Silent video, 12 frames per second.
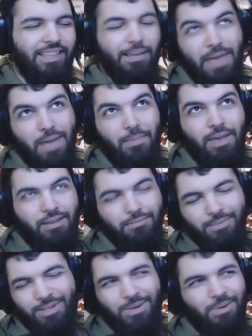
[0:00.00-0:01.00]
Maybe, but
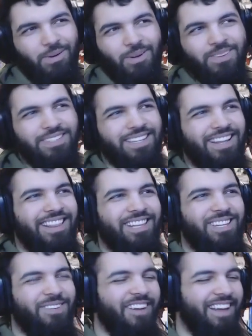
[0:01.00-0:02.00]
who knows? But that's
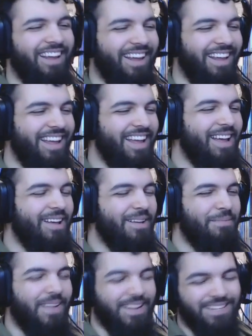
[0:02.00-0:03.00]

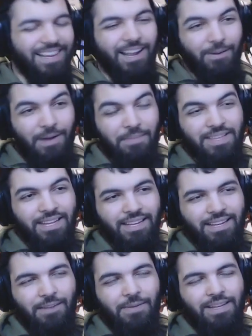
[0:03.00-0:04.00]
kind of like what I think,
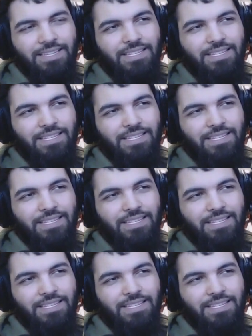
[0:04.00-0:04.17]
anyways.